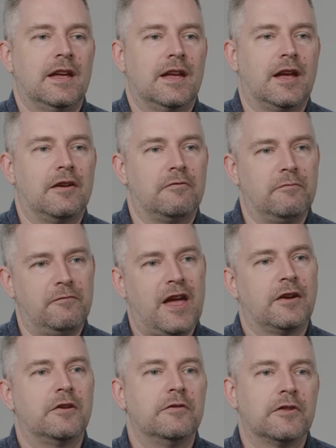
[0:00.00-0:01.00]
Uh,
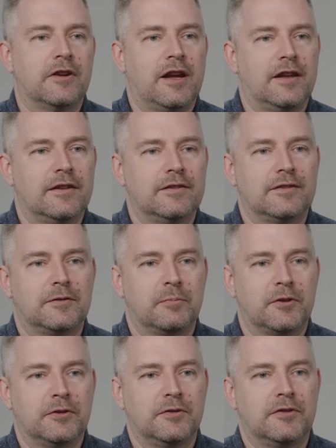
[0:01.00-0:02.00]
Vancouver has
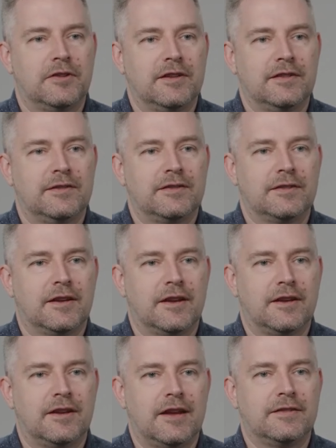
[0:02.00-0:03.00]
produced these
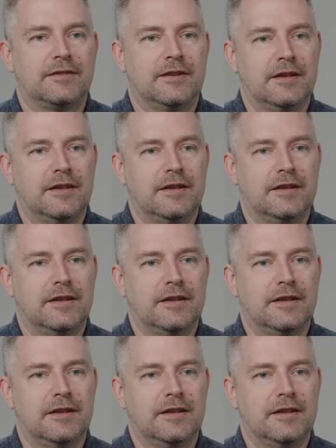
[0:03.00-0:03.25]
uh, nice